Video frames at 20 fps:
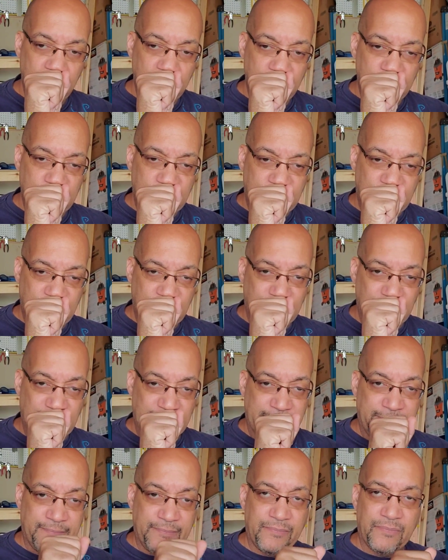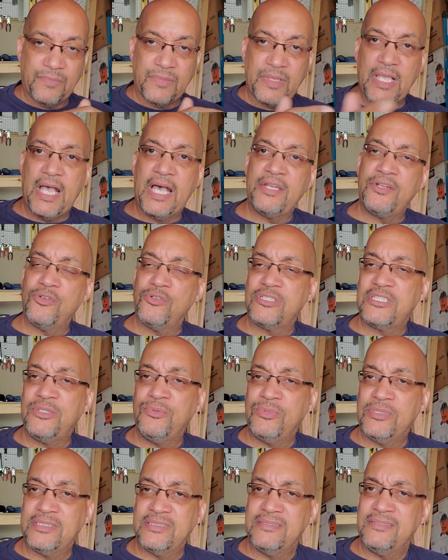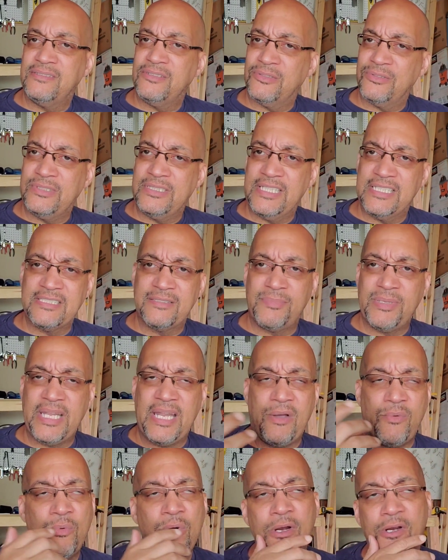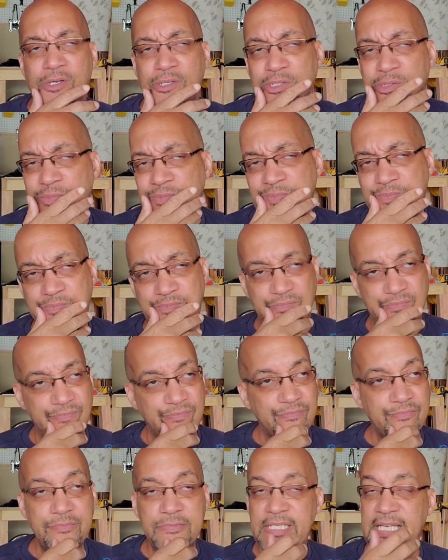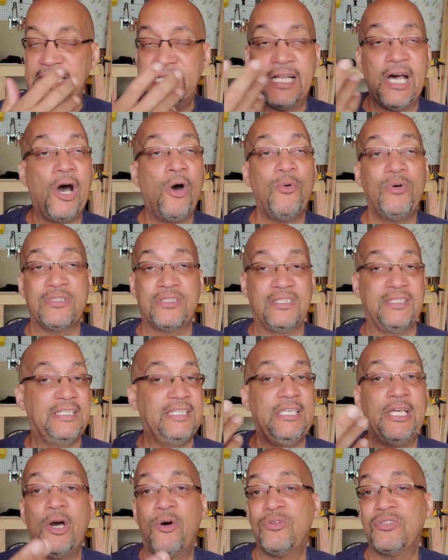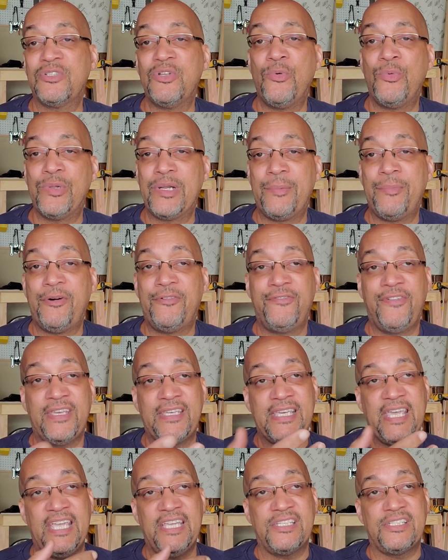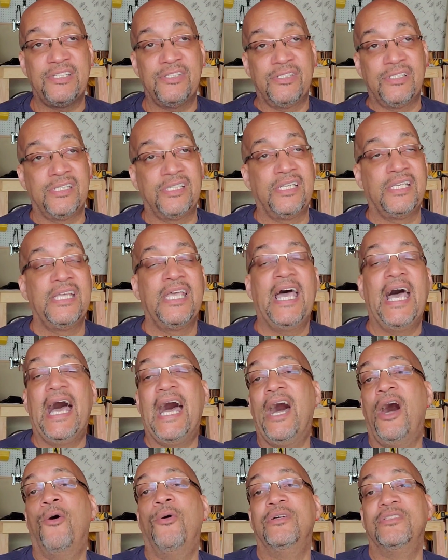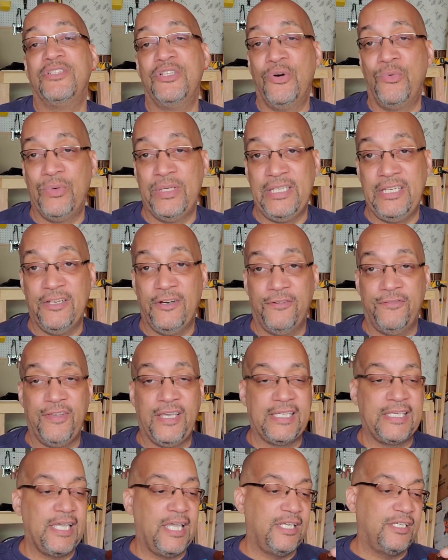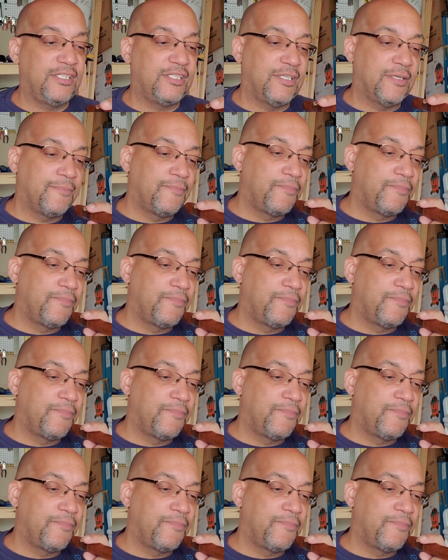excuse me, I noticed he hasn't been at work, and he always know when I'm on vacation. I always know when he on vacation.